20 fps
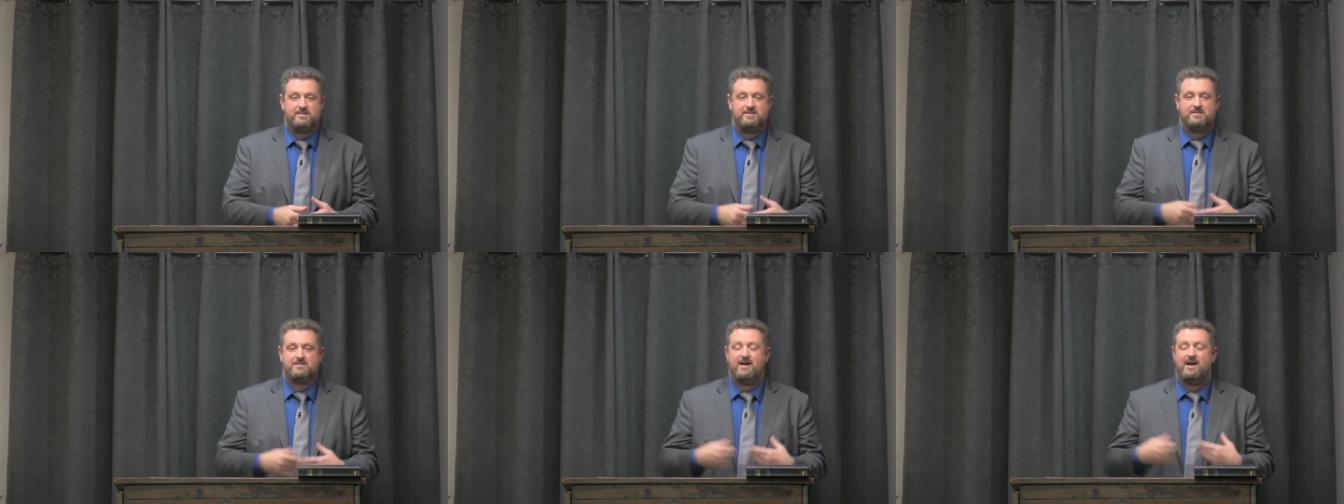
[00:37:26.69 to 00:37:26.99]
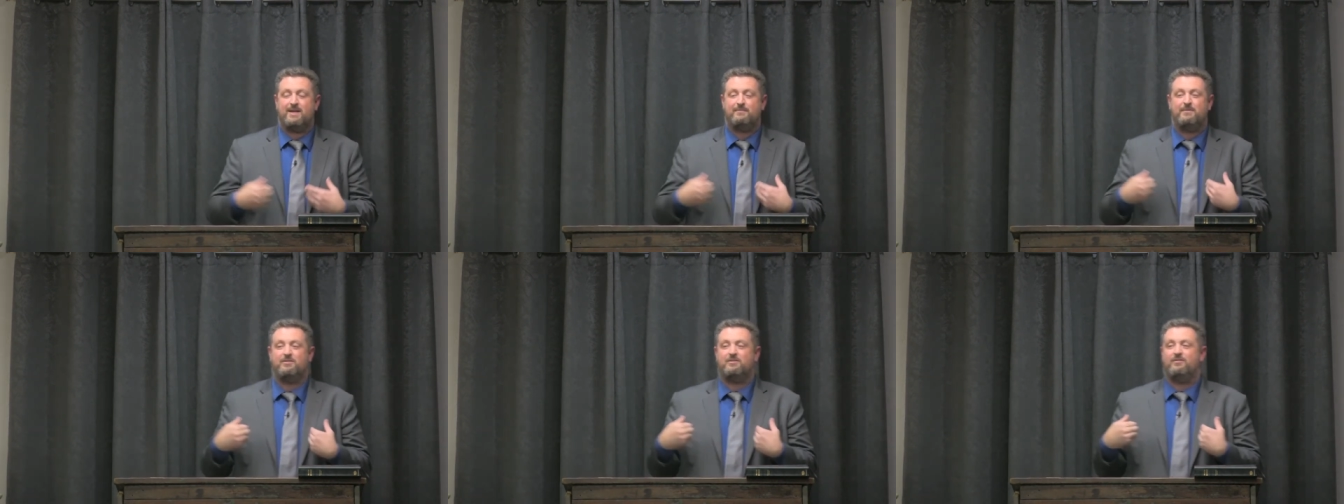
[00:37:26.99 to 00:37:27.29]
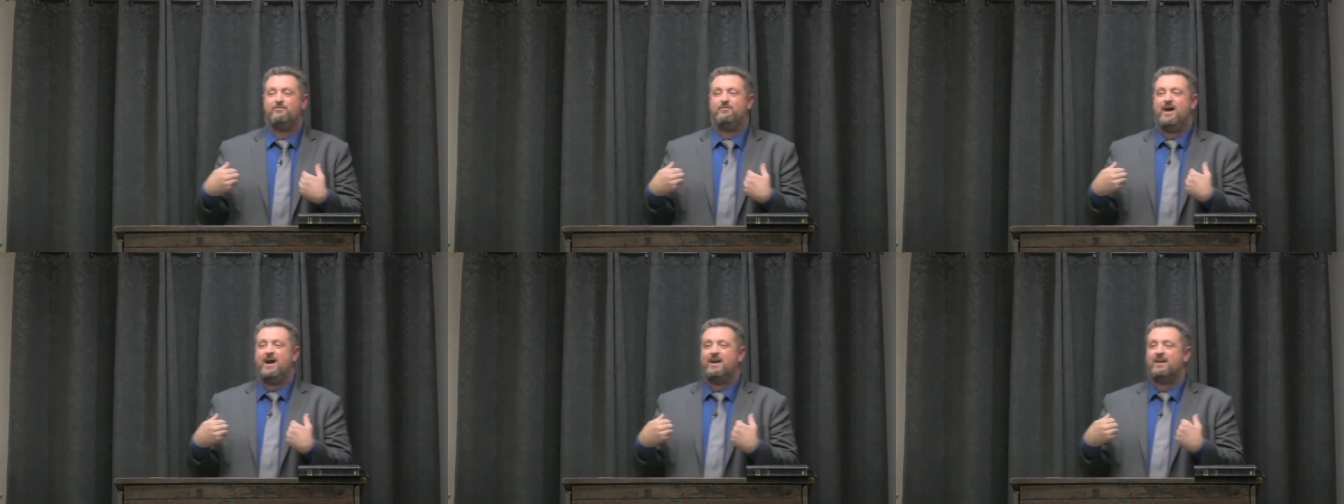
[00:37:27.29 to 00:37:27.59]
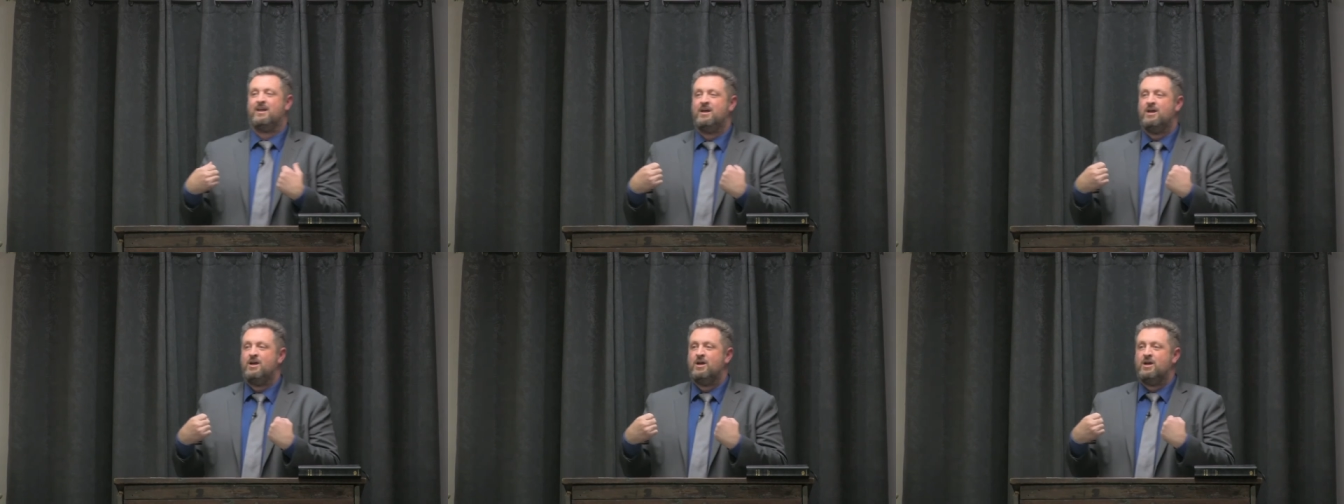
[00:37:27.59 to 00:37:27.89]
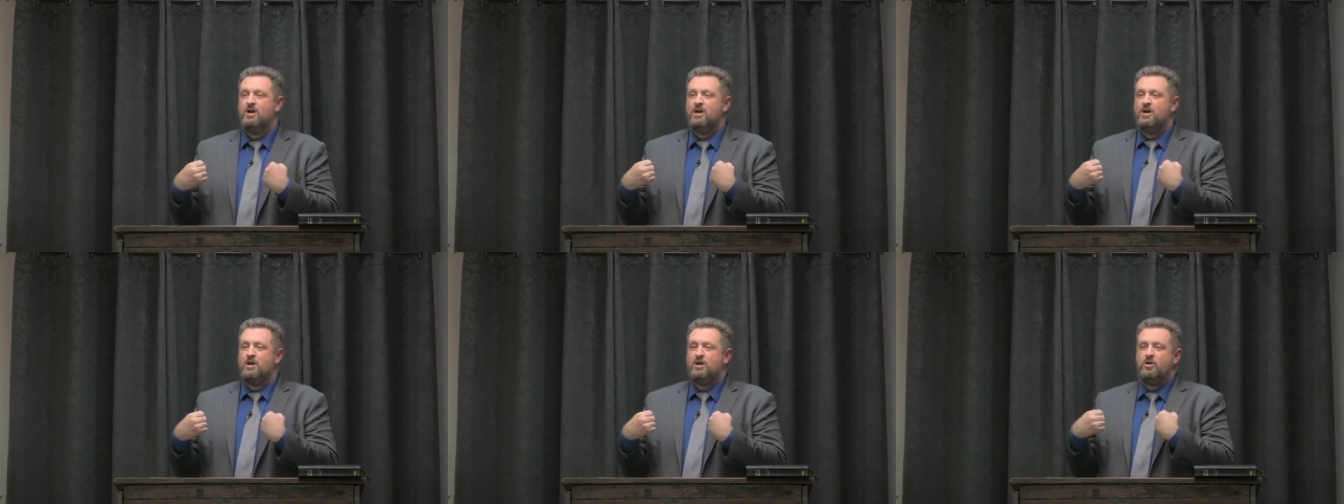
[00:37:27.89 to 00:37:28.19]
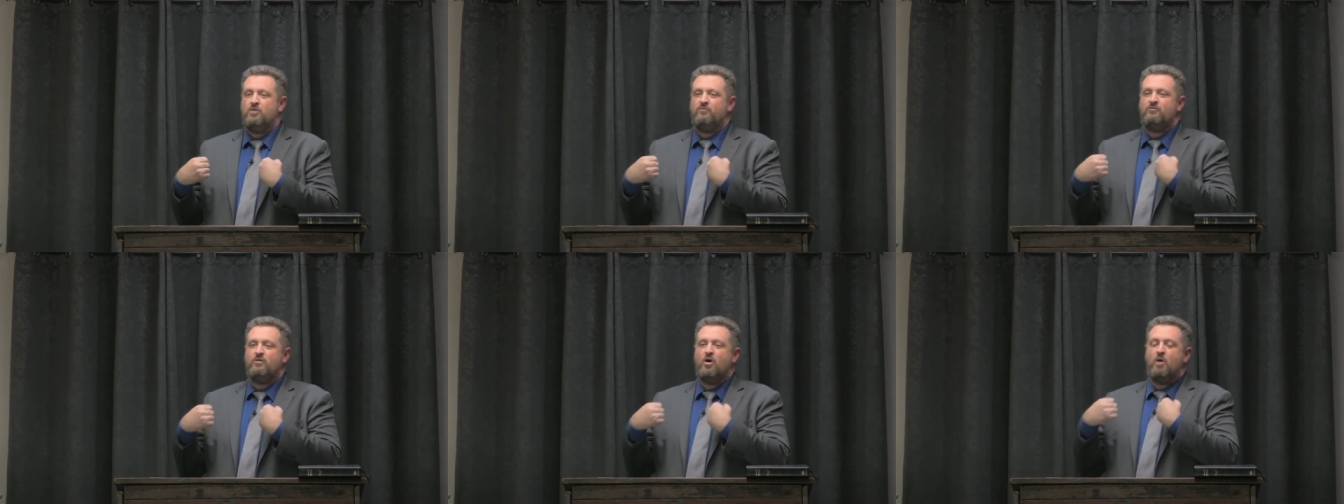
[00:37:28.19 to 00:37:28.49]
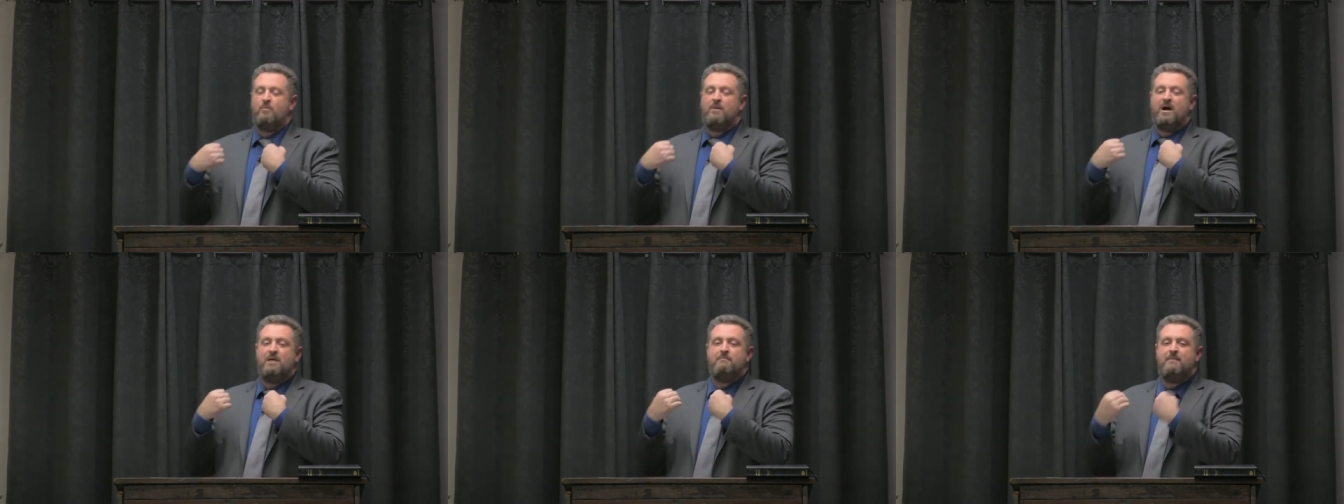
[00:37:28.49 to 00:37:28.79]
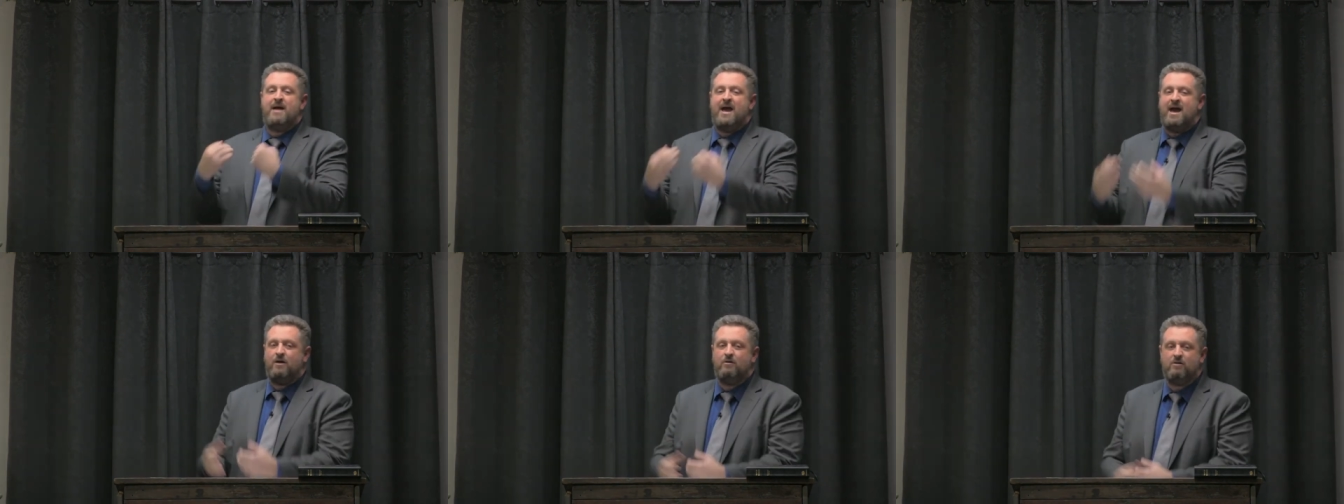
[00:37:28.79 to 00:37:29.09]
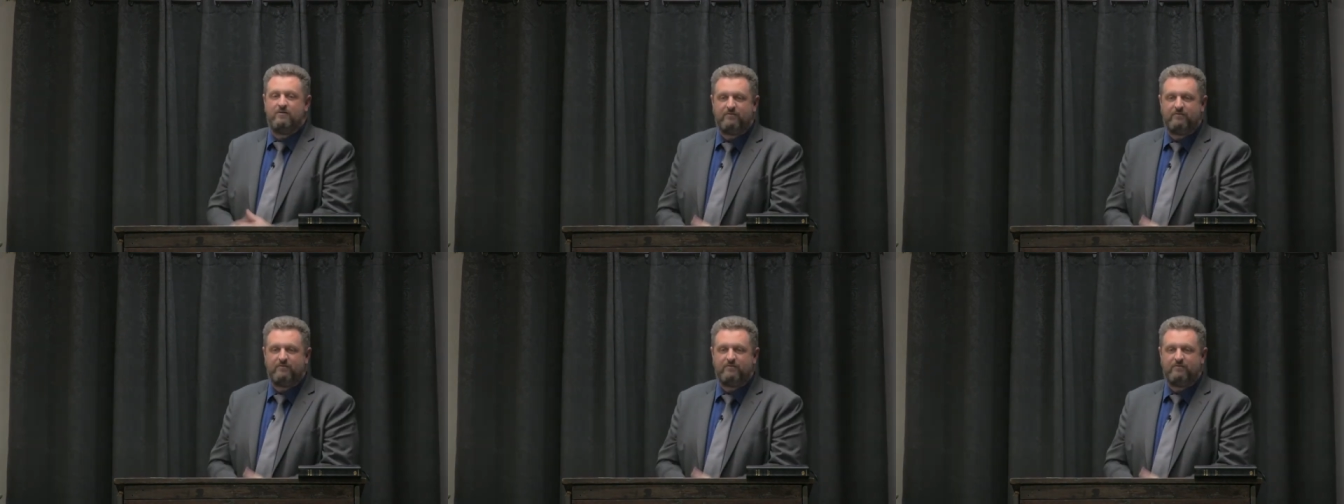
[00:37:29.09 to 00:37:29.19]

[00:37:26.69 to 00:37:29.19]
He's talking about the fact you've known my manner